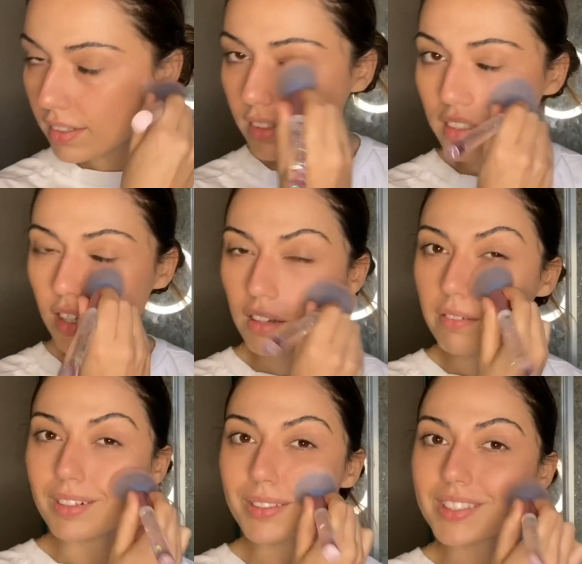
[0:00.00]
looking
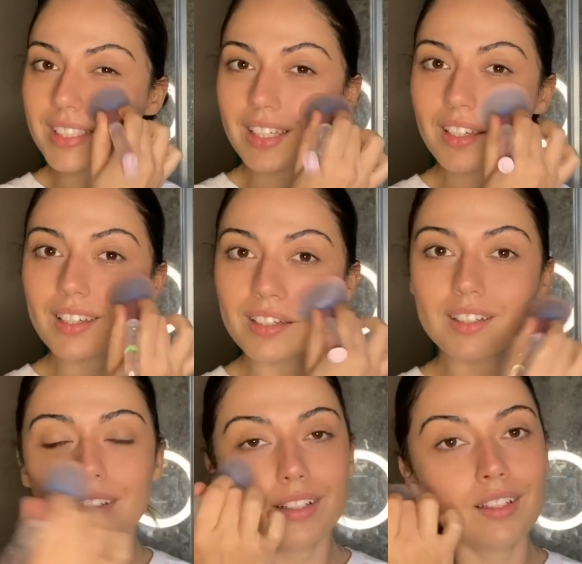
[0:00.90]
rosy,
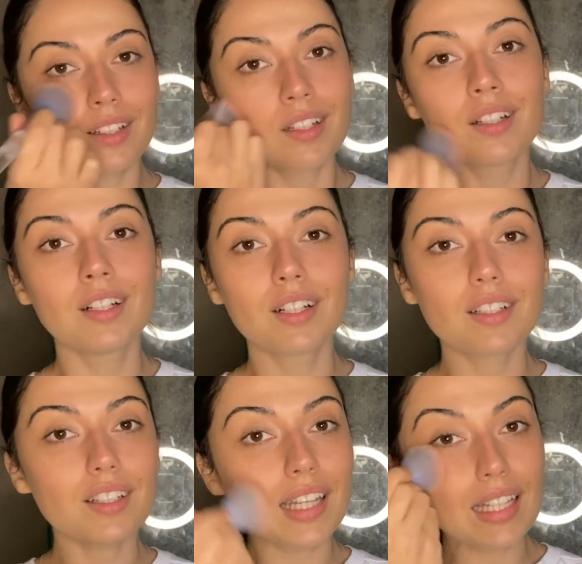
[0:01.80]

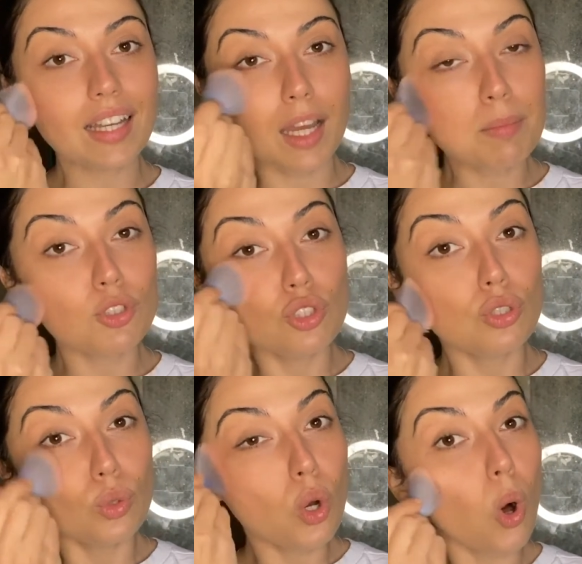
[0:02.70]
looking like I'm
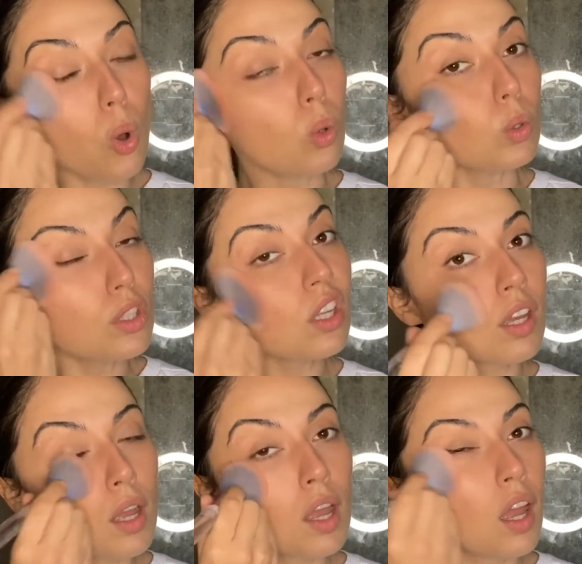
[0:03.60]
too cold.
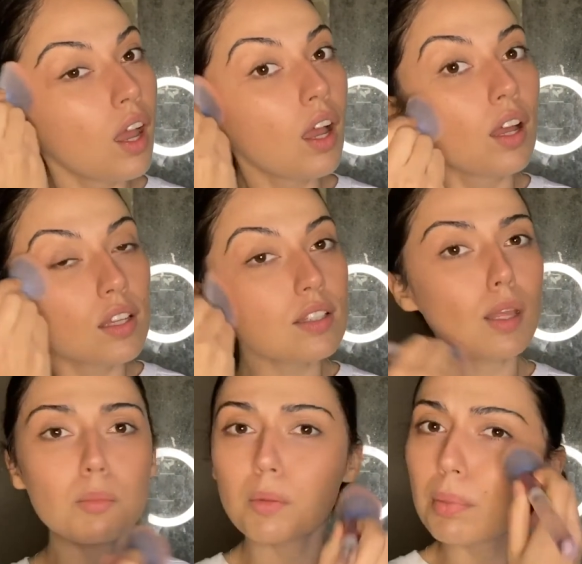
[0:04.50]

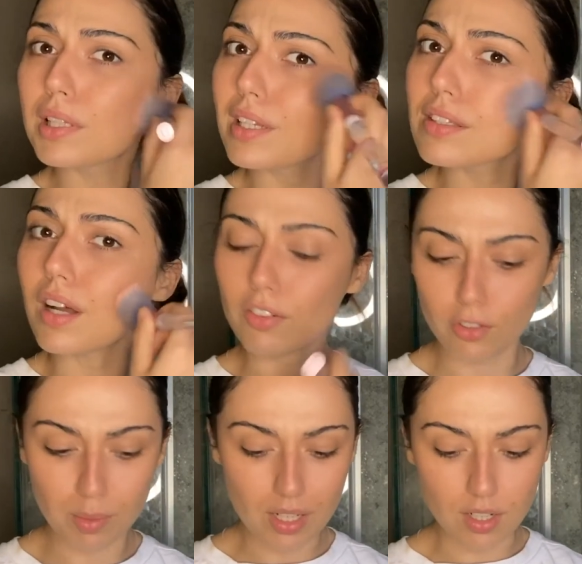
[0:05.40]
Someone please offer
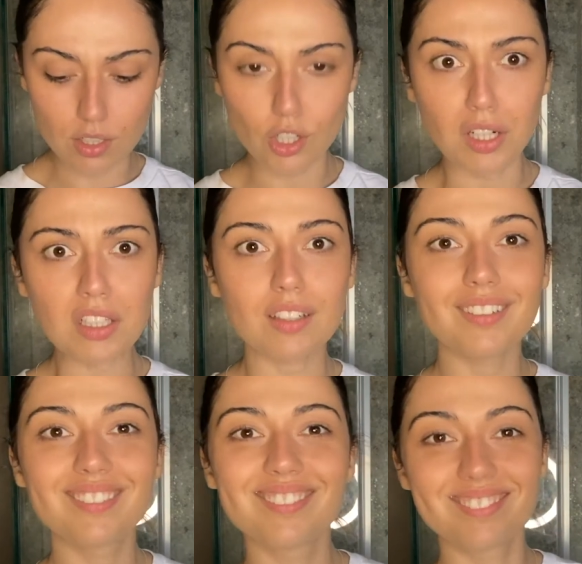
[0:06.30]
me a hot chocolate.
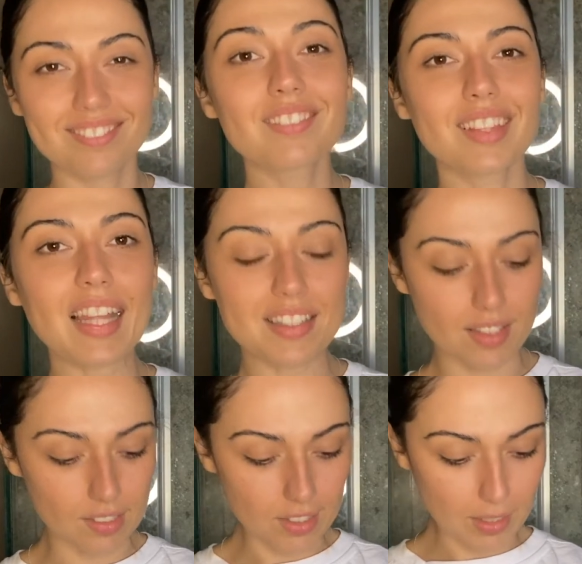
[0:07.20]
That's
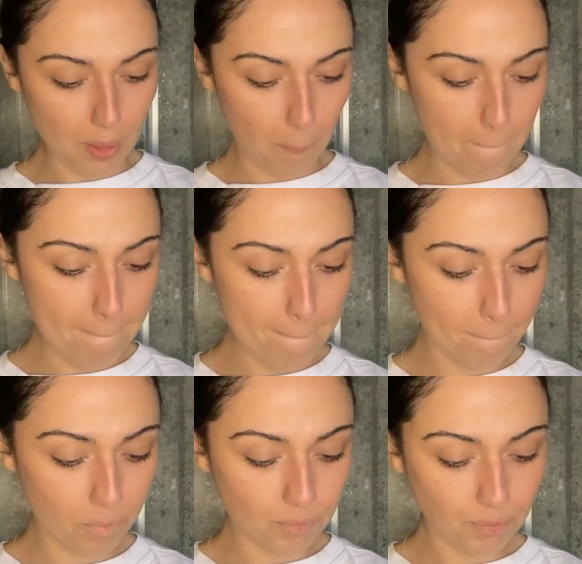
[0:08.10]
the look.
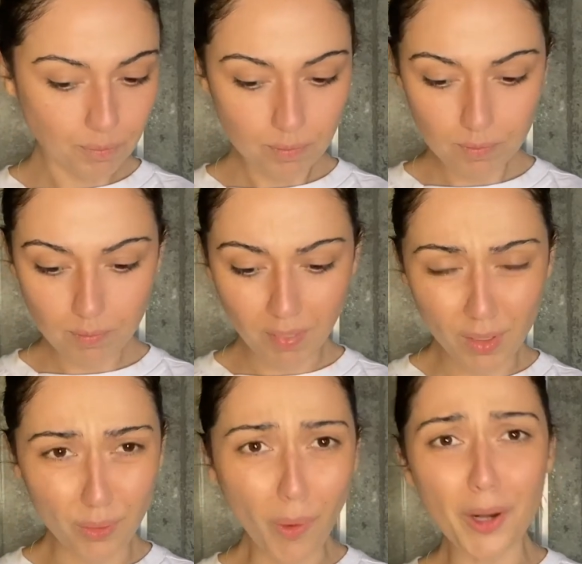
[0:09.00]

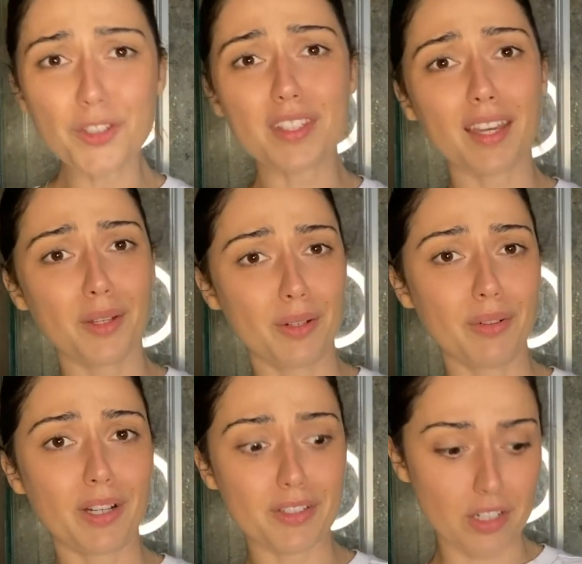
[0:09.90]
Or just get your own
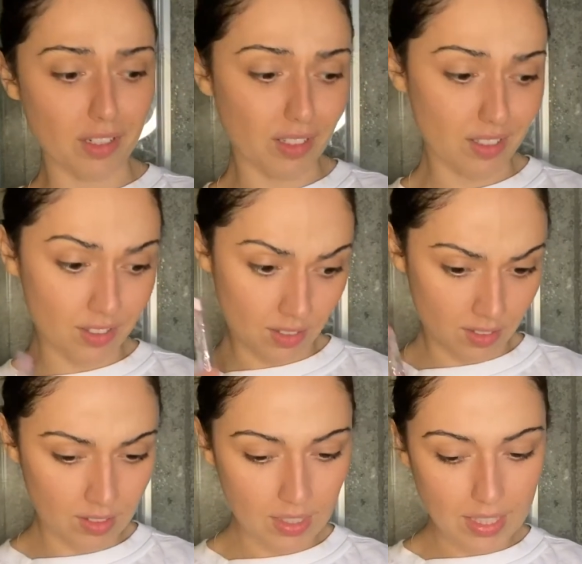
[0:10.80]
hot chocolate.
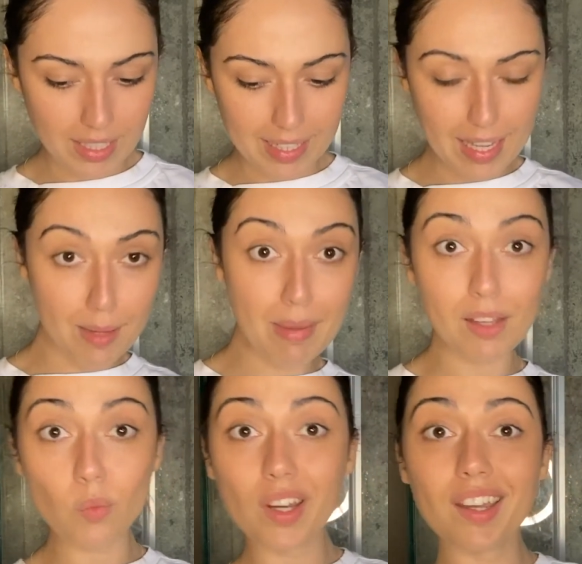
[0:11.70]
Am I
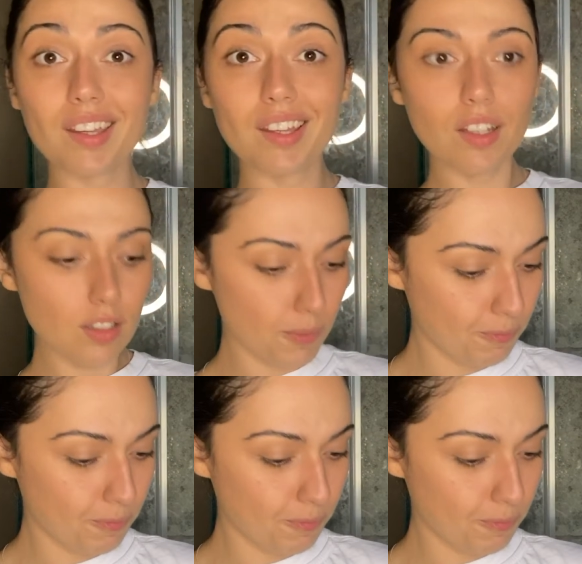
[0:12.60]
right?